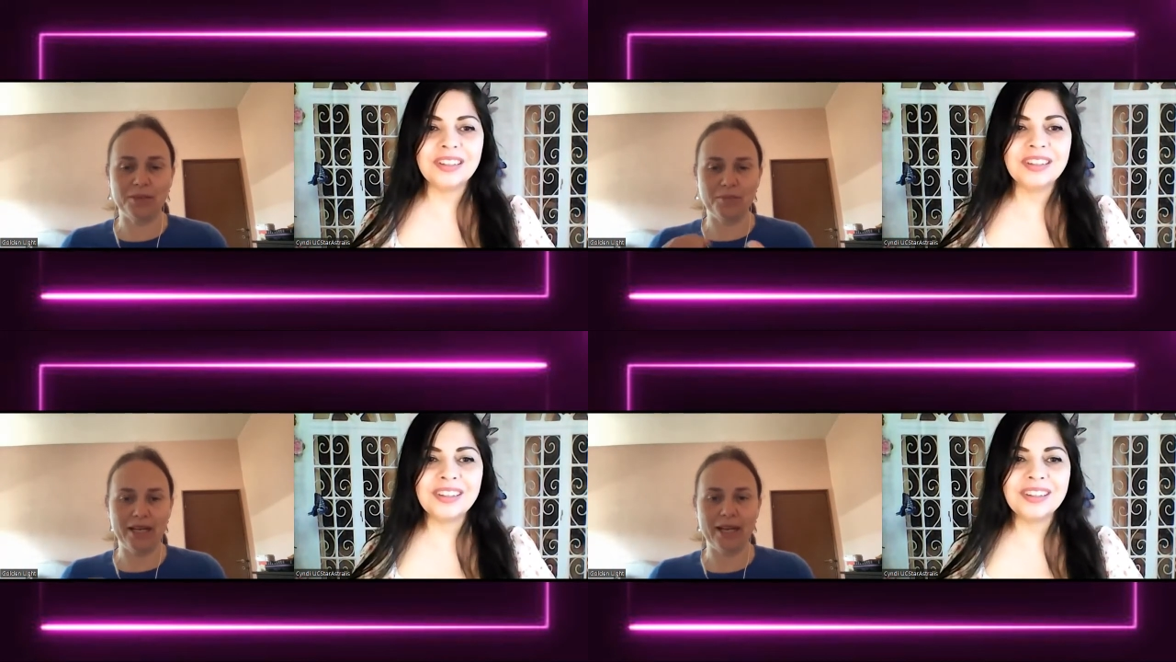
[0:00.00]

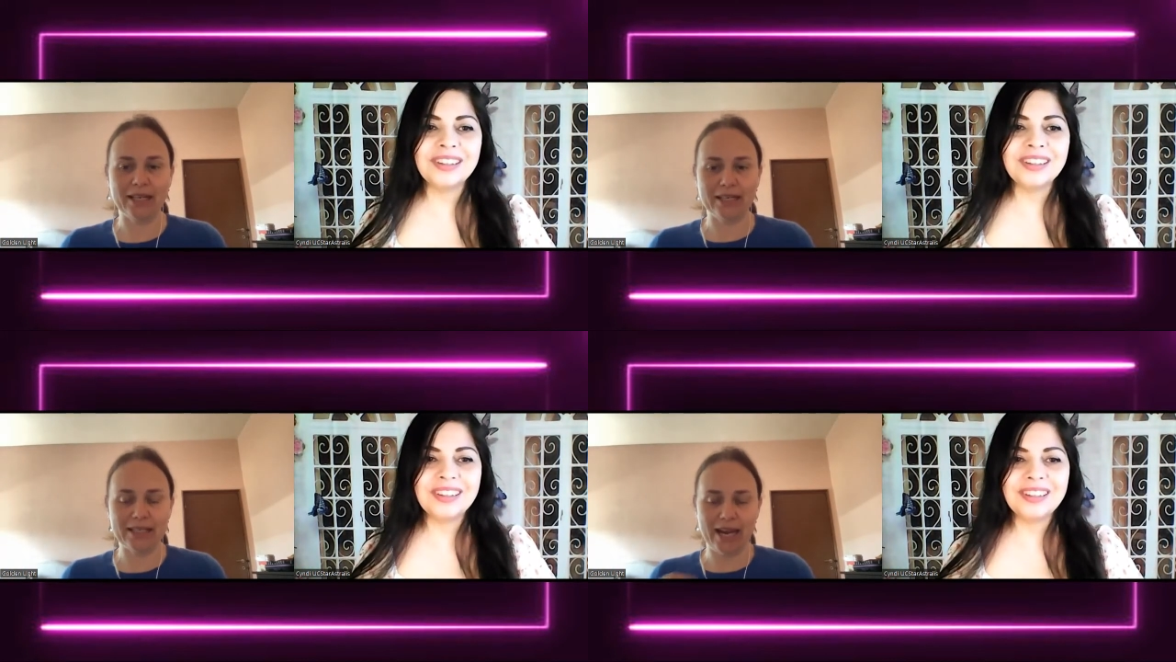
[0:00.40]
Speaker 1: in my
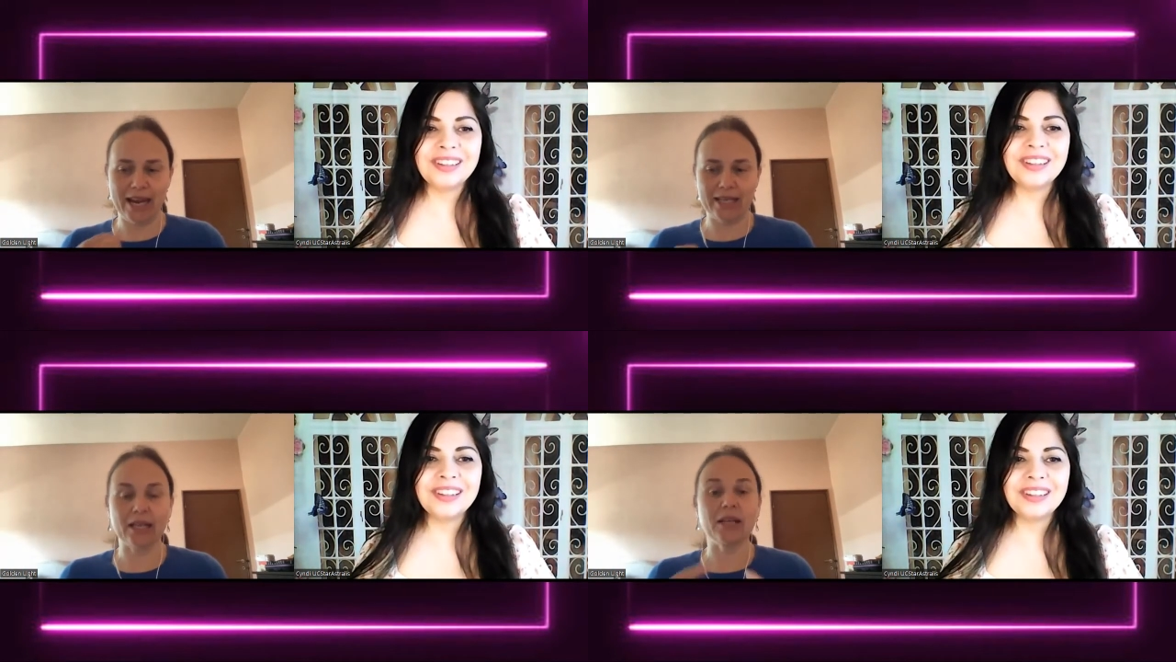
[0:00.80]
necklace. I
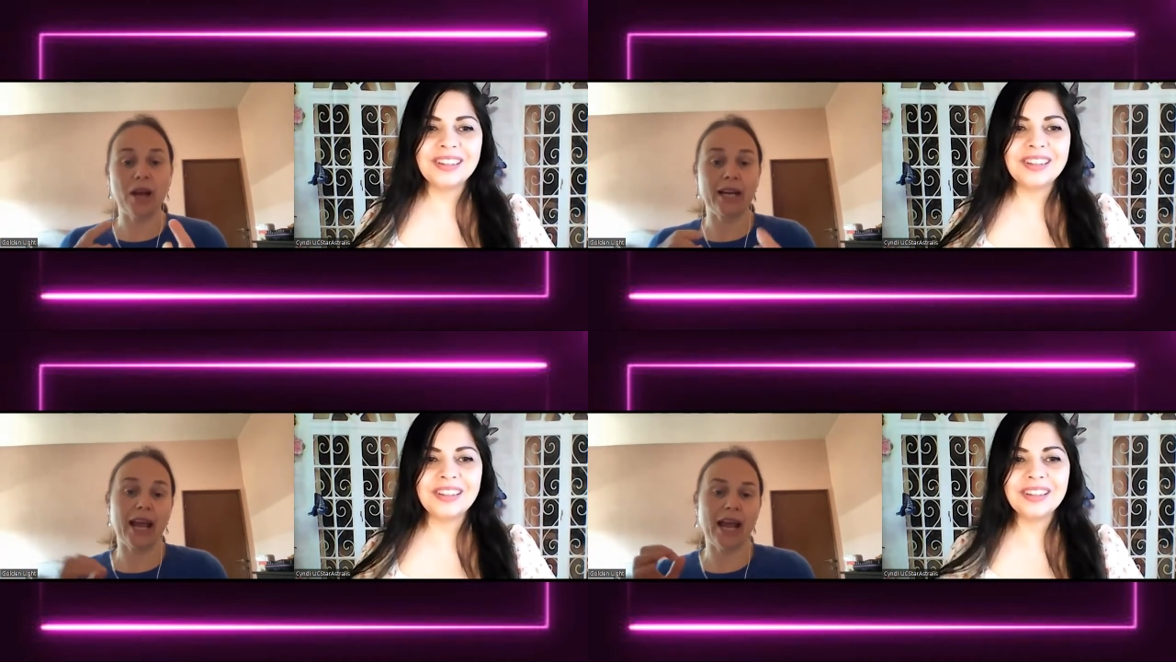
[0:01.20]
had a
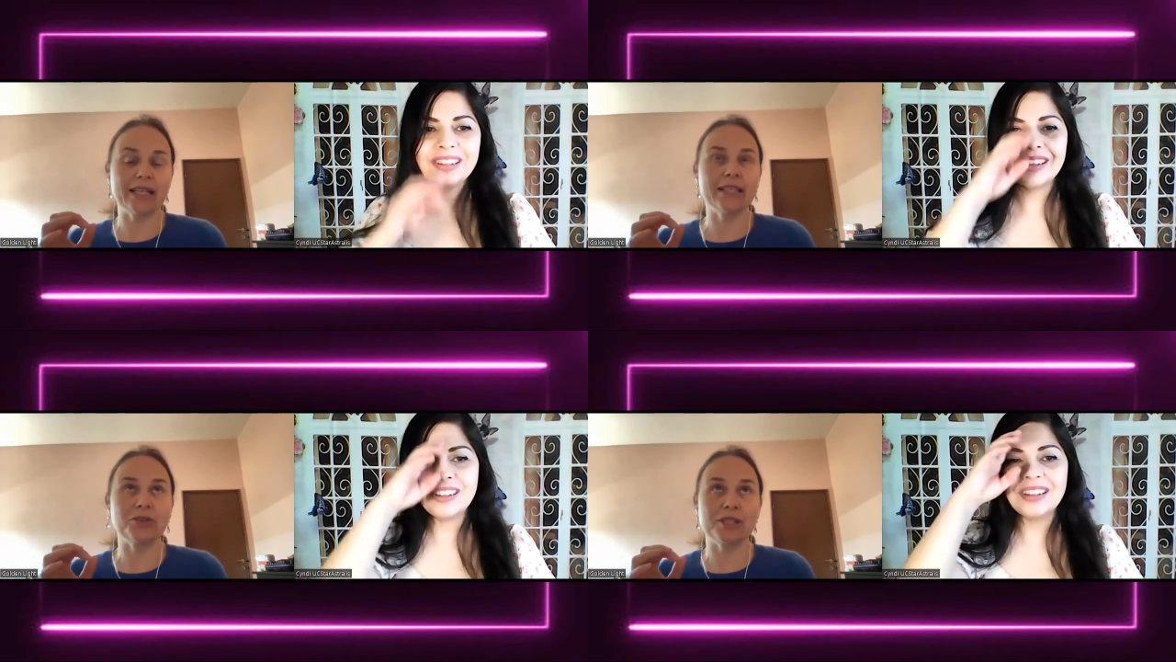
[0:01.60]
and I
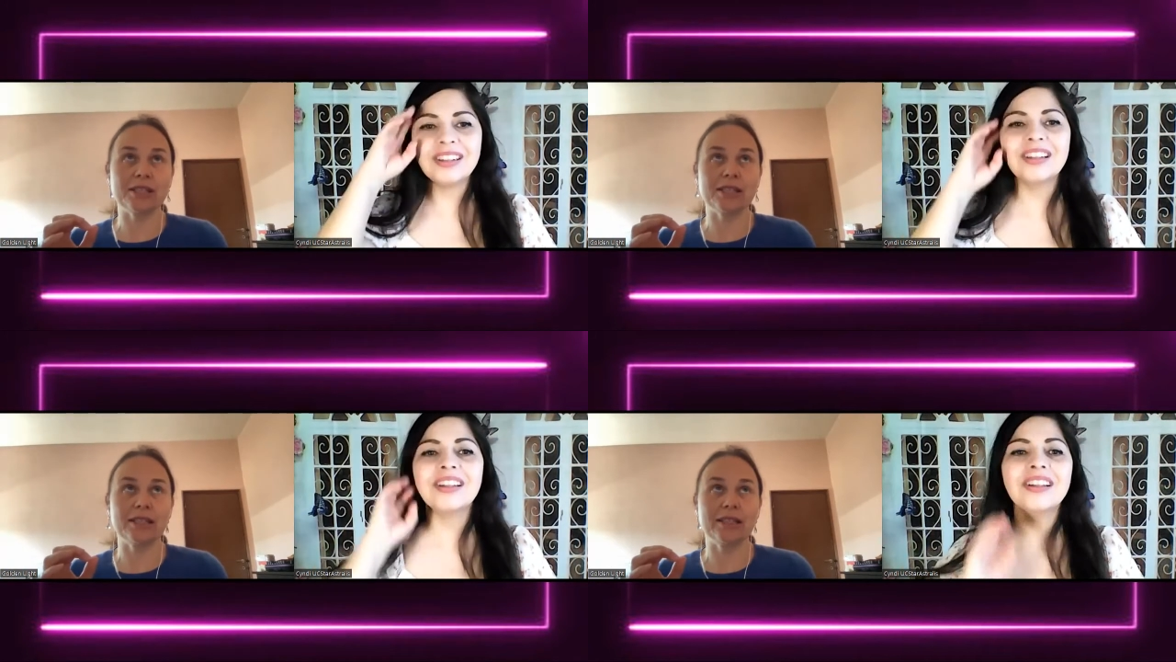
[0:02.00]
had the
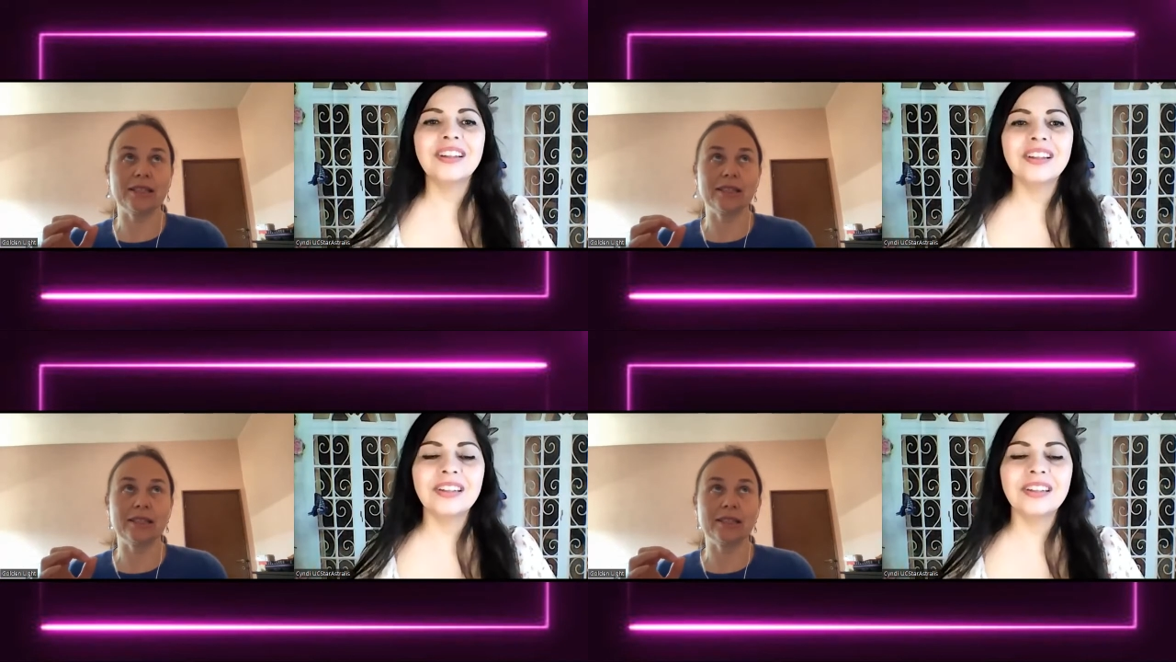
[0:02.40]
crystal